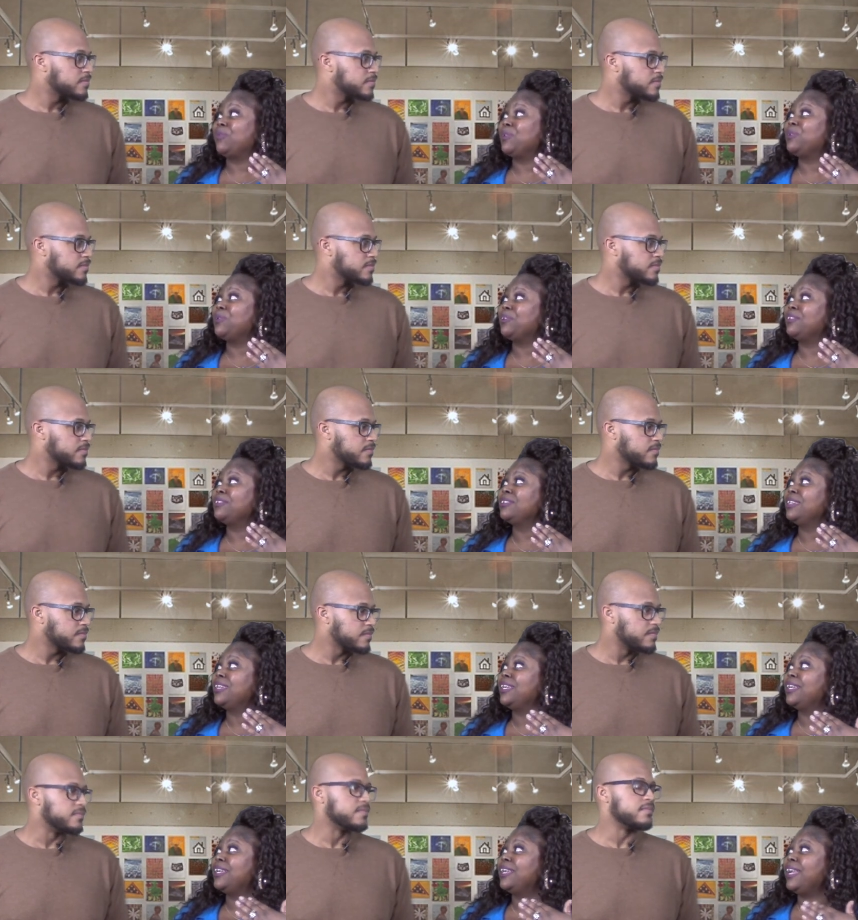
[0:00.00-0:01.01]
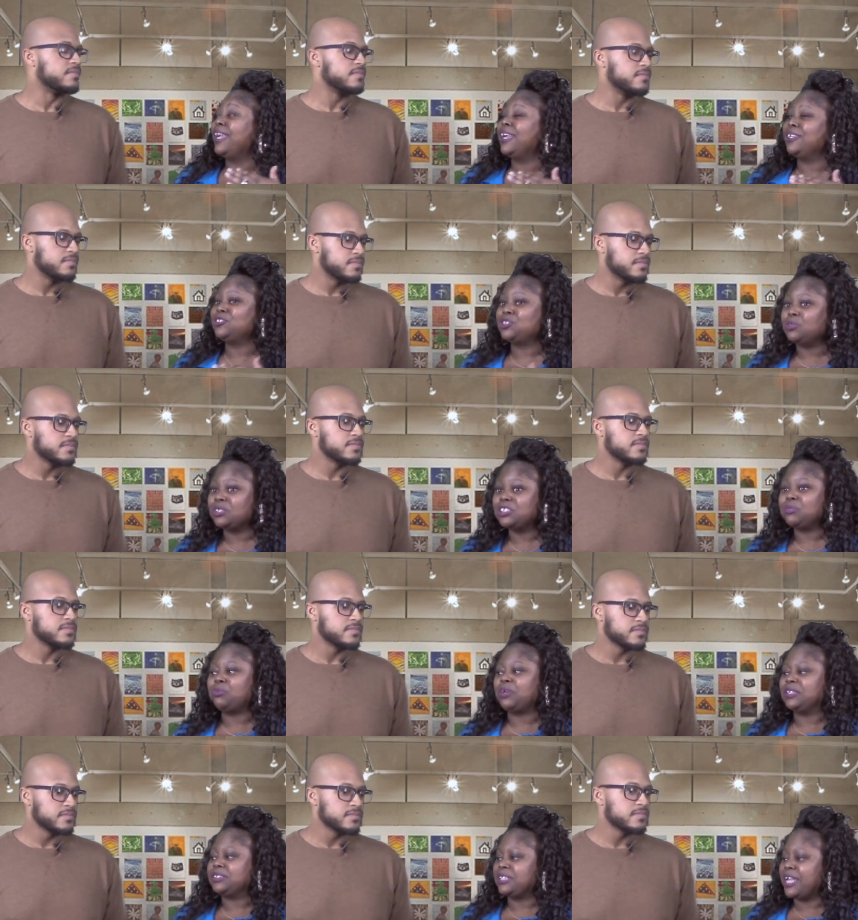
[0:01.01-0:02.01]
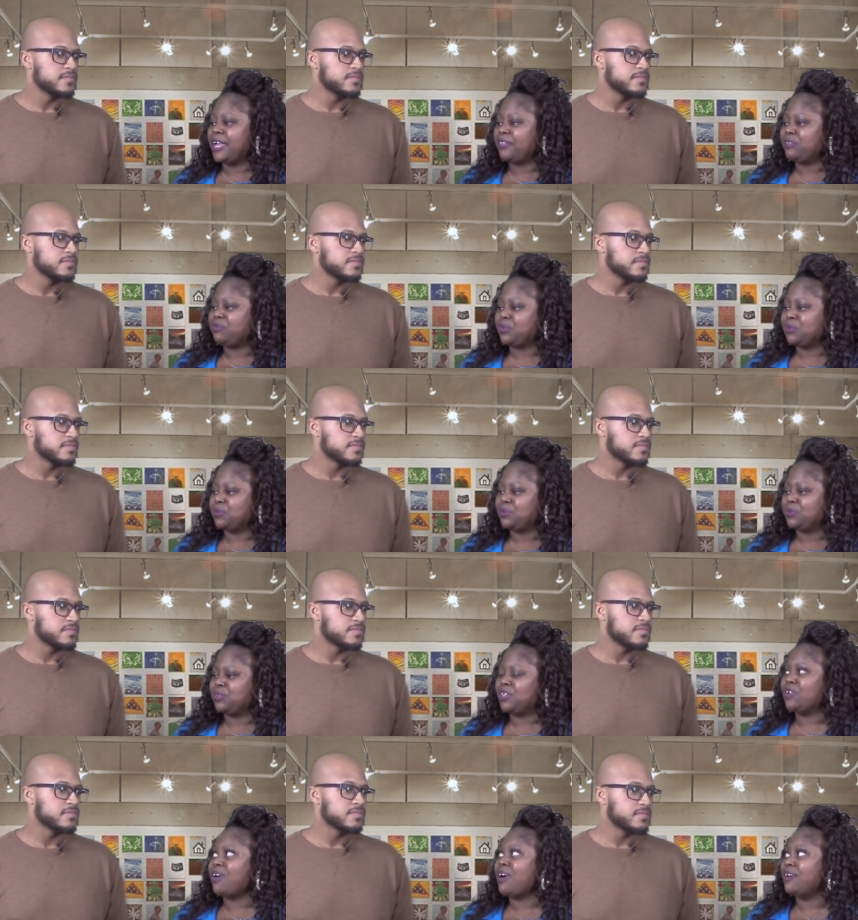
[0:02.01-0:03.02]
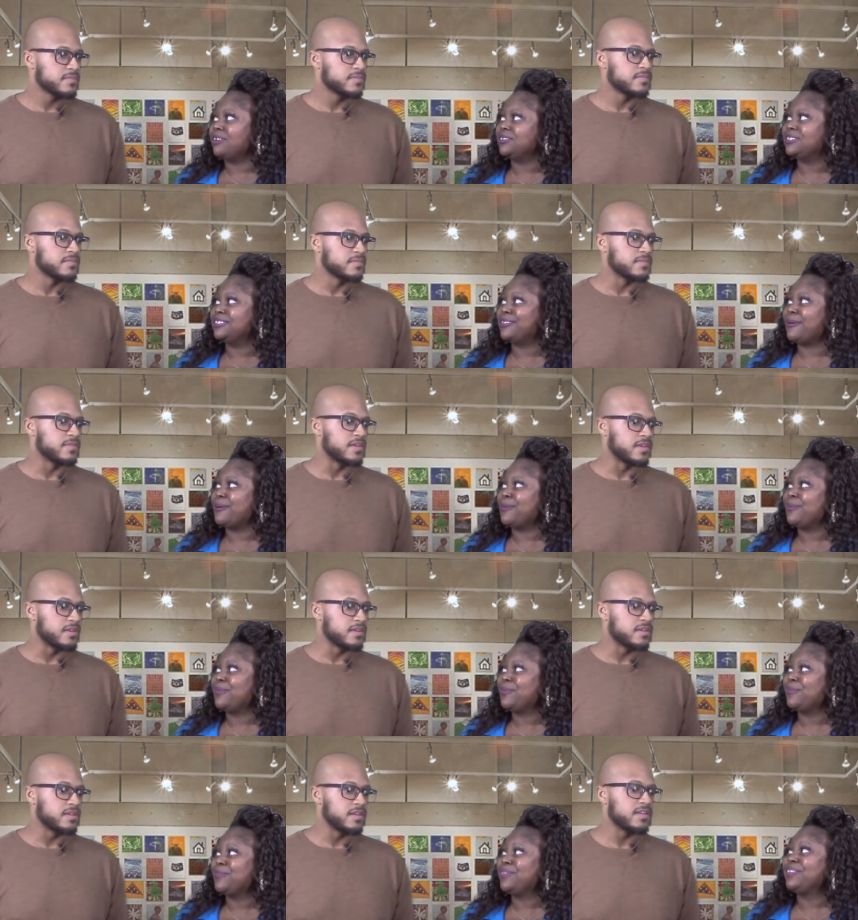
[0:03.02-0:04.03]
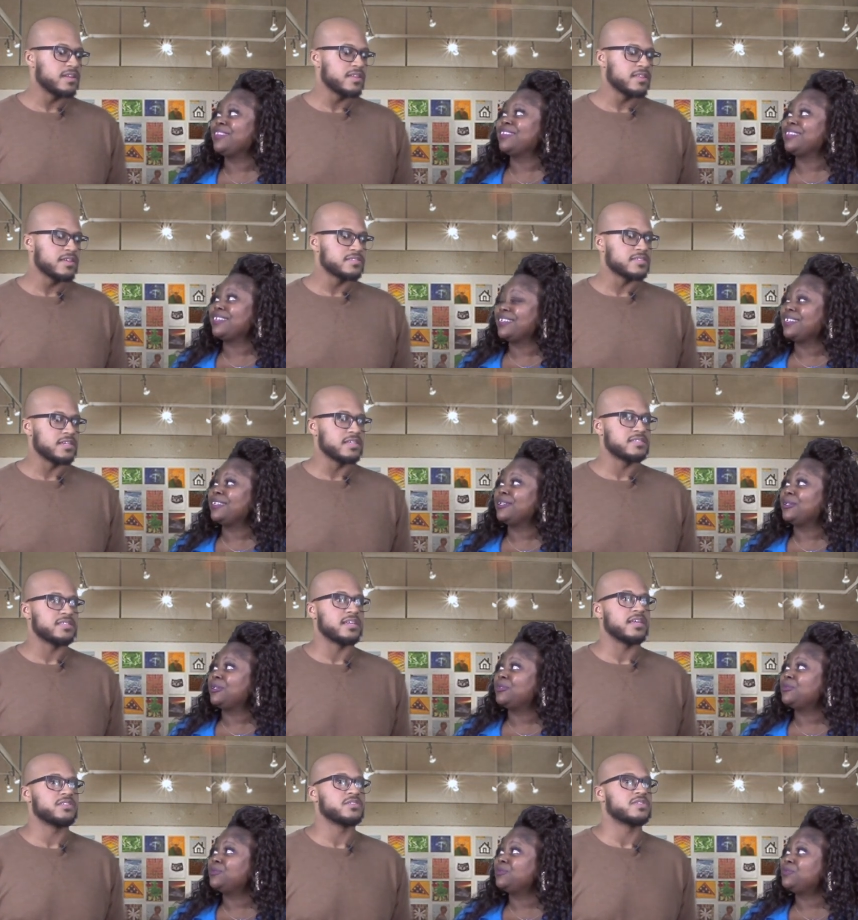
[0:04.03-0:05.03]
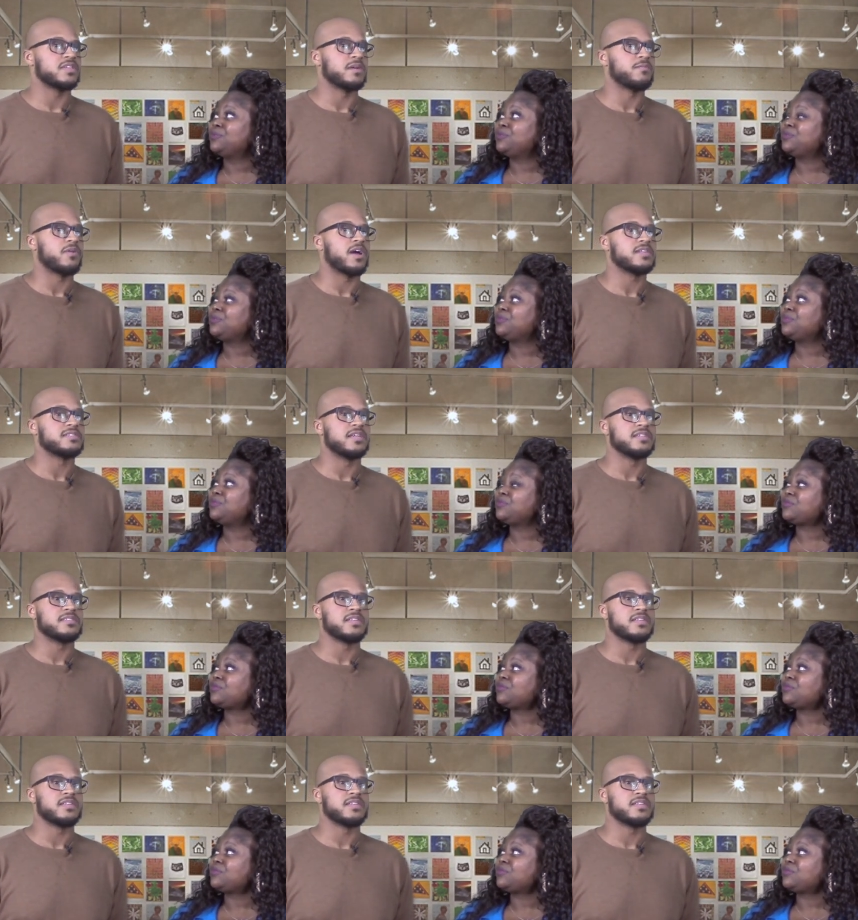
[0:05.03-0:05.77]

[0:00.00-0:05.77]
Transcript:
Speaker 1: the lord mm-hmm. and to express that through your art so
Speaker 2: yeah and it is a, it's an interesting process